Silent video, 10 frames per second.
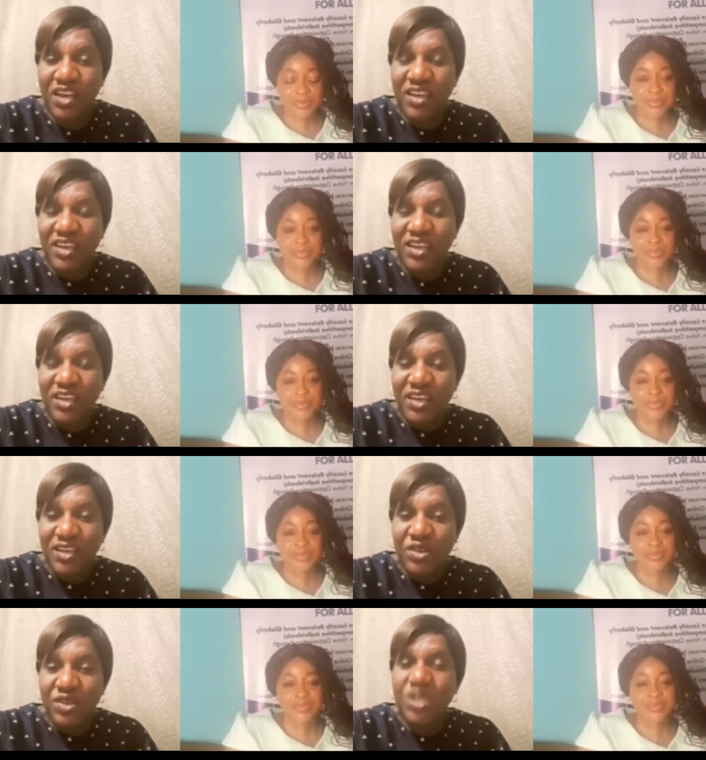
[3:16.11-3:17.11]

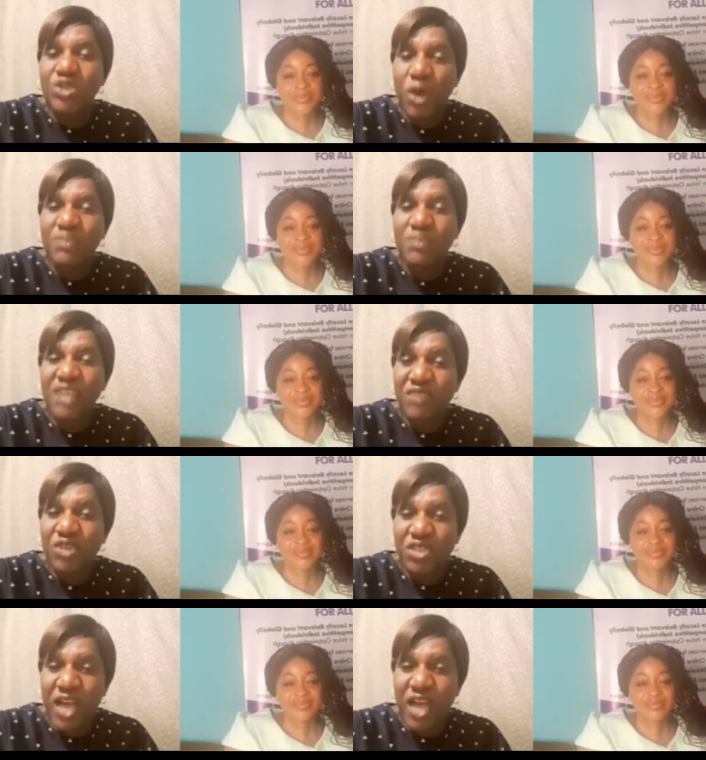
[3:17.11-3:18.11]
Speaker 1: You need to
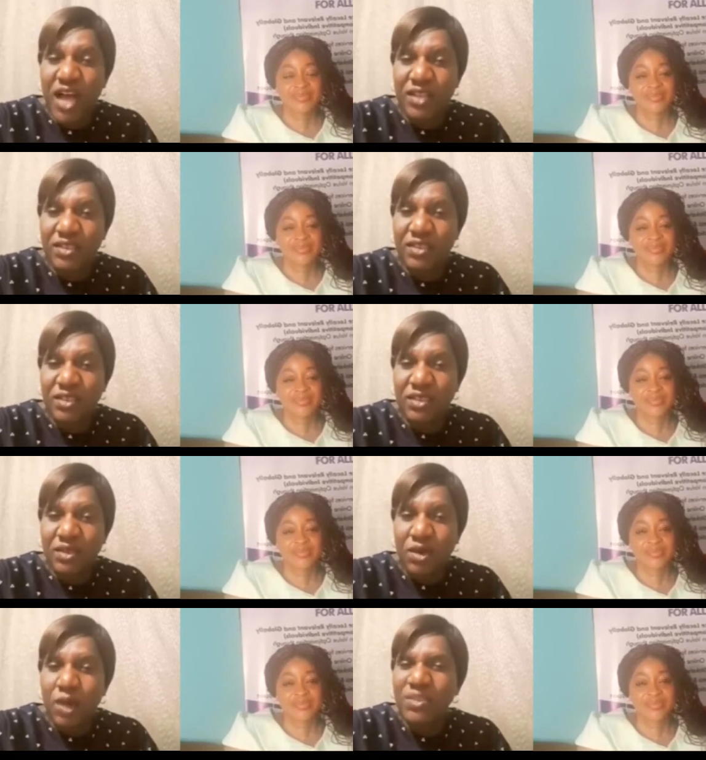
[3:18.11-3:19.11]
observe your child
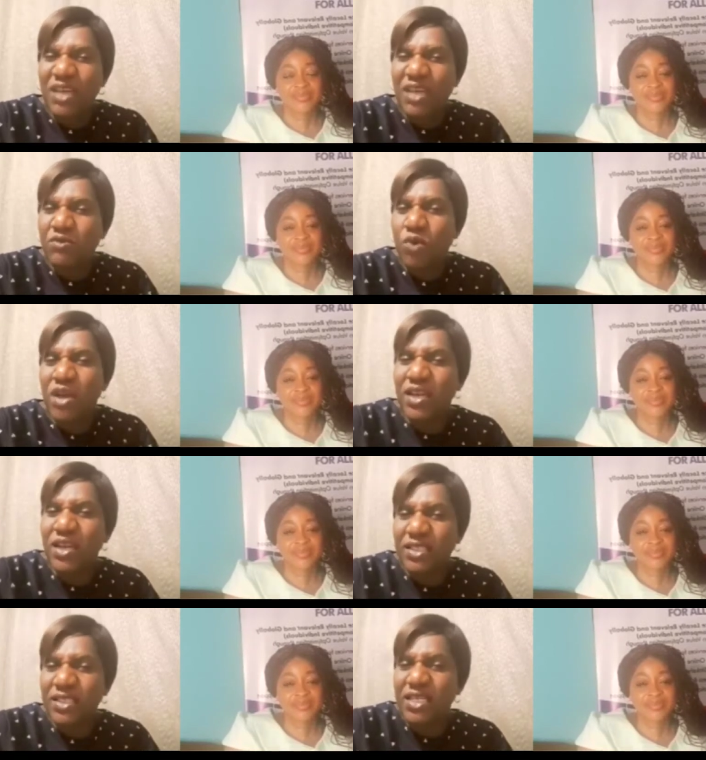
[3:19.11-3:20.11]
observe
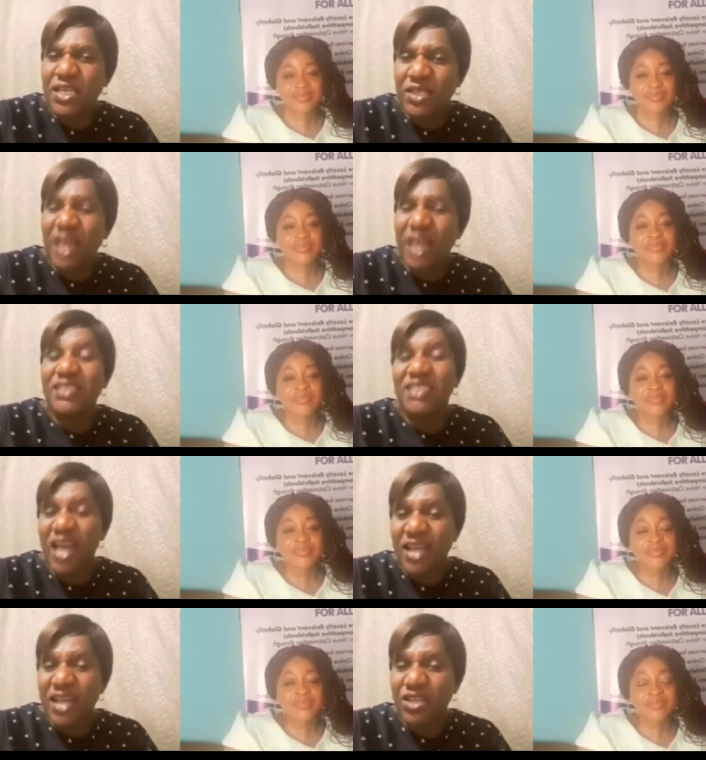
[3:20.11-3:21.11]
what it is as the
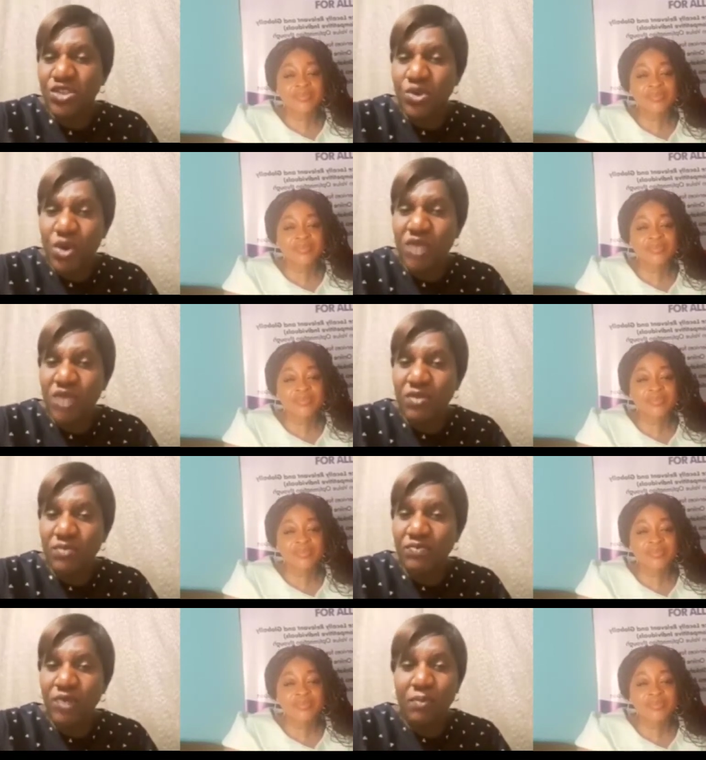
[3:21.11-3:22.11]
child is
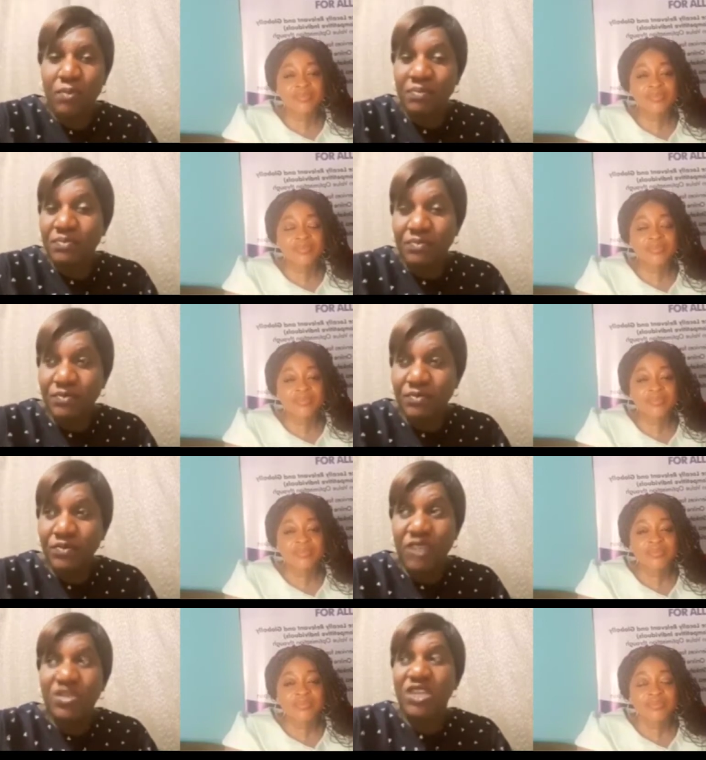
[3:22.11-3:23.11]
going from,
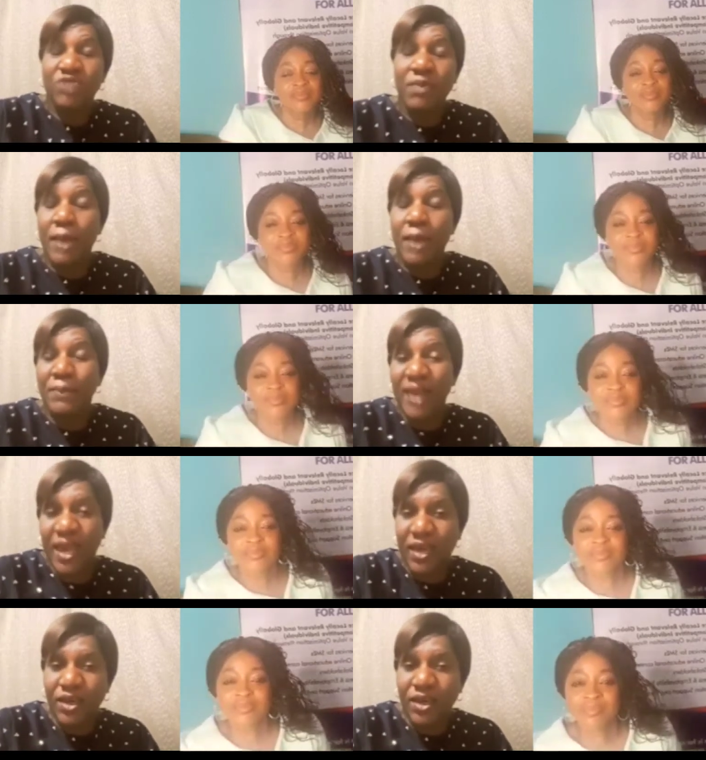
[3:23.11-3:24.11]
even just from their
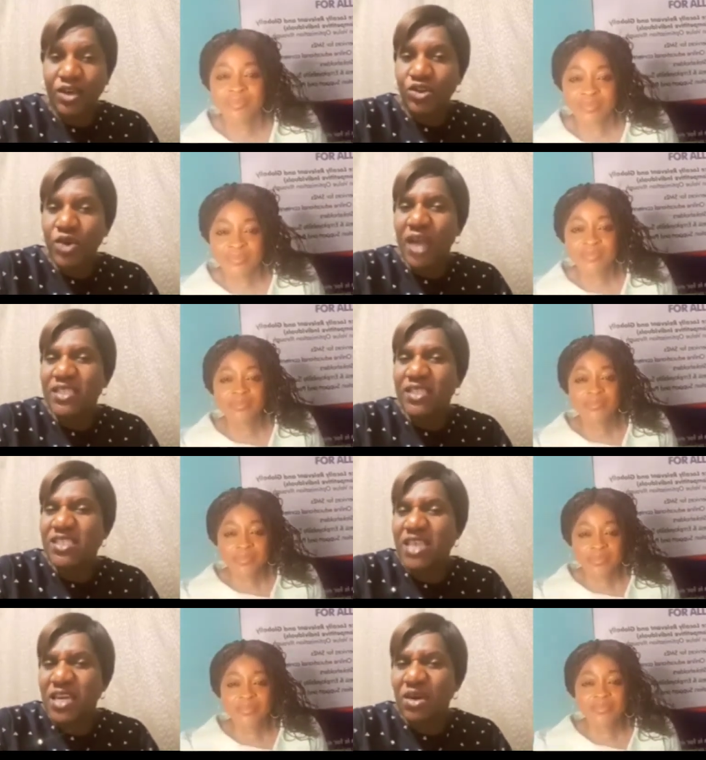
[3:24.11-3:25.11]
play. You can
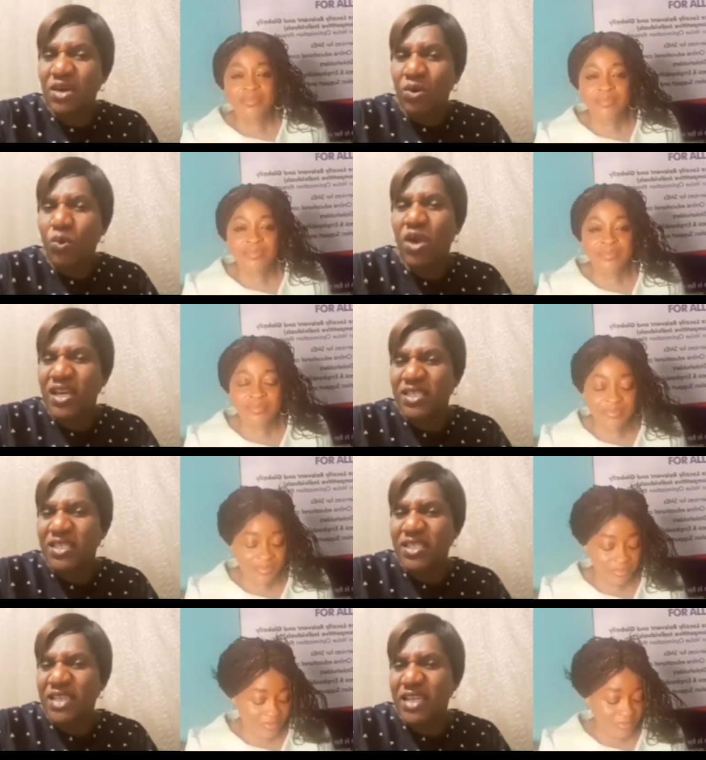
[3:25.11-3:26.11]
see what
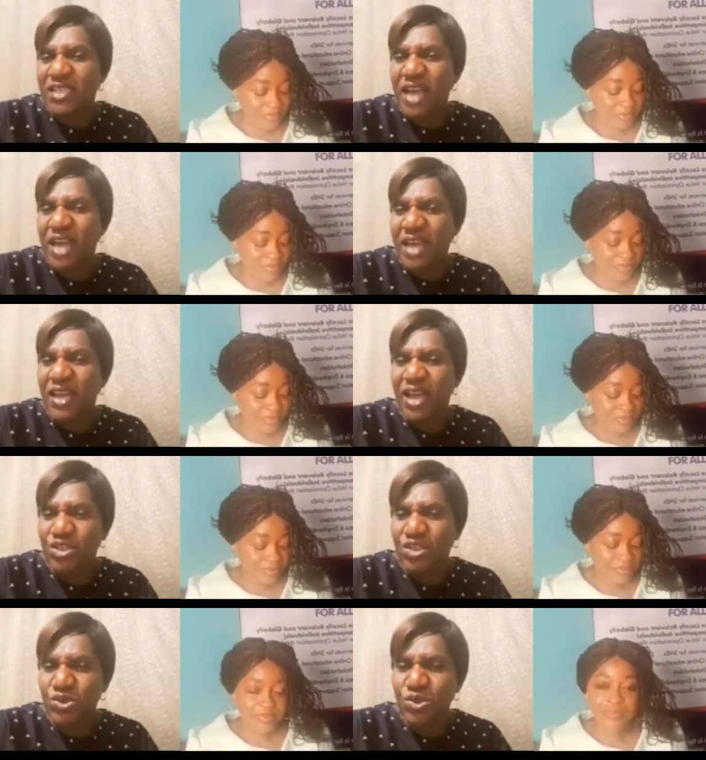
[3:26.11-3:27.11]
is it that the child
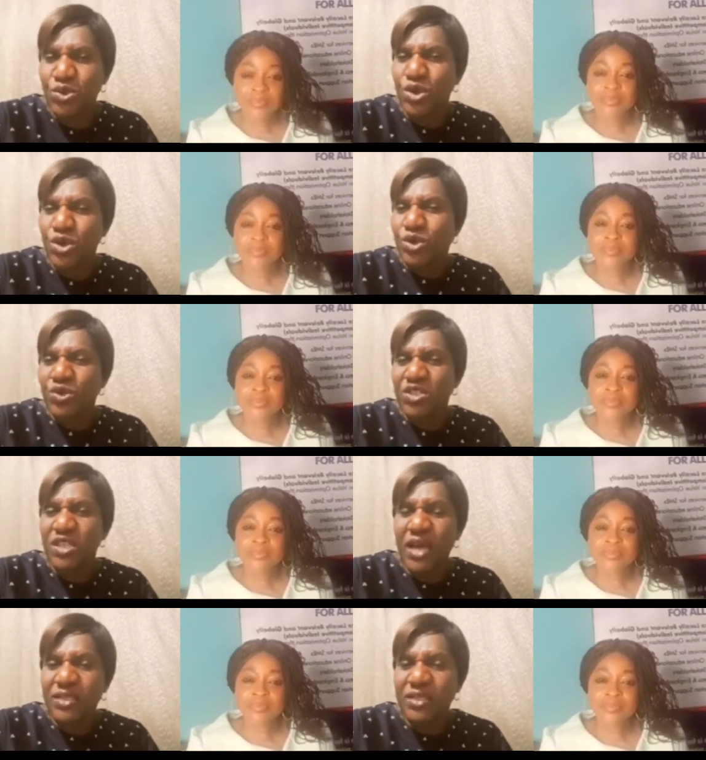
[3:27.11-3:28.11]
likes to do. You
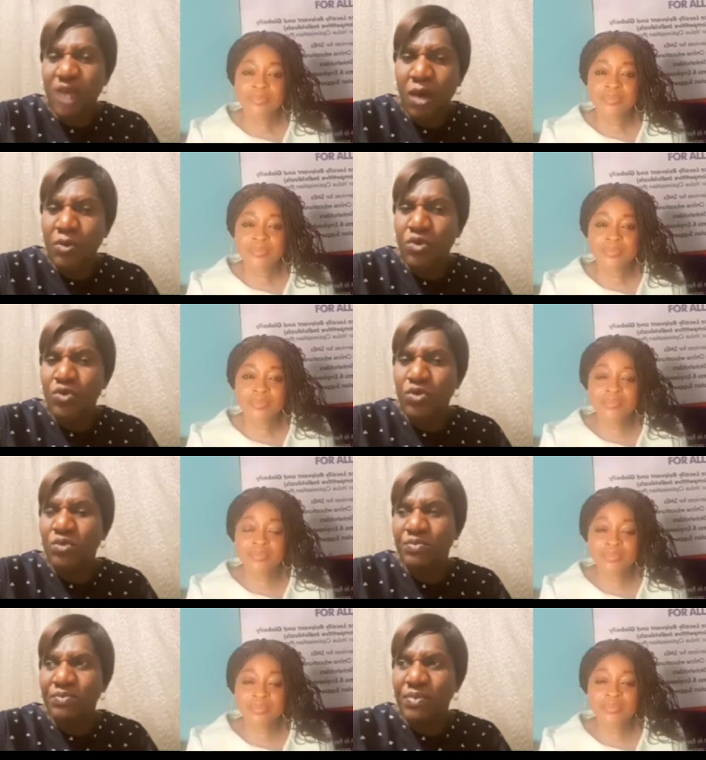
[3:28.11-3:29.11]
see, there are some
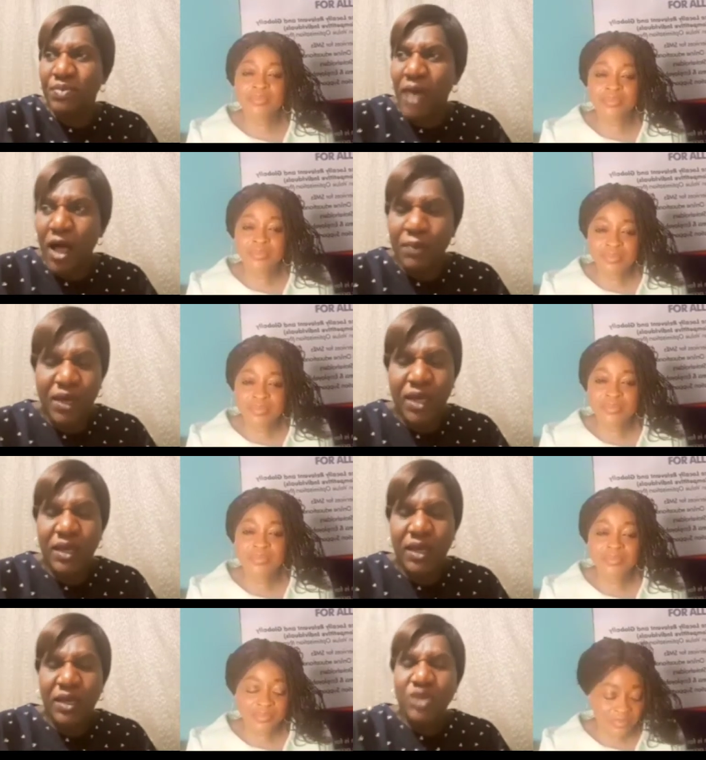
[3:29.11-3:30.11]
who
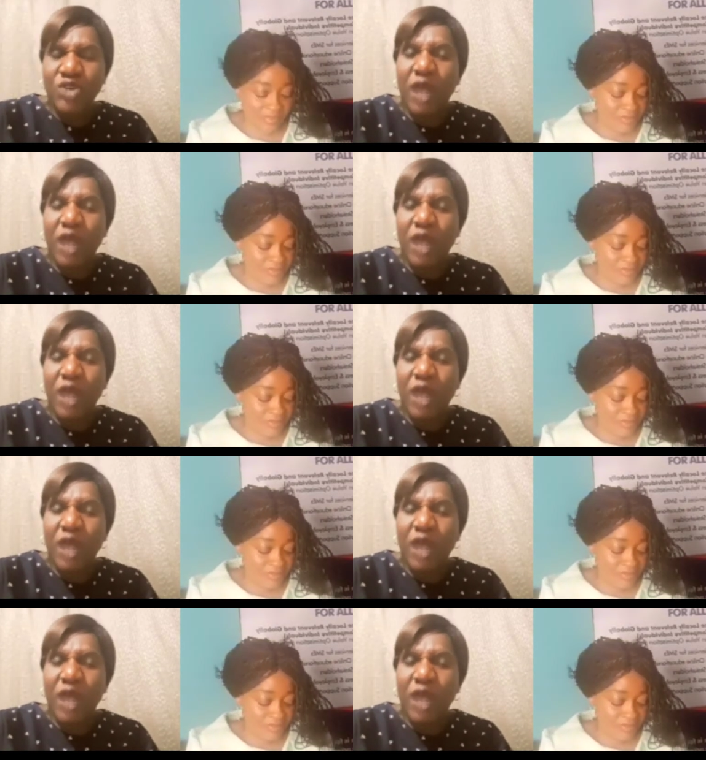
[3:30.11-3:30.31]
helping.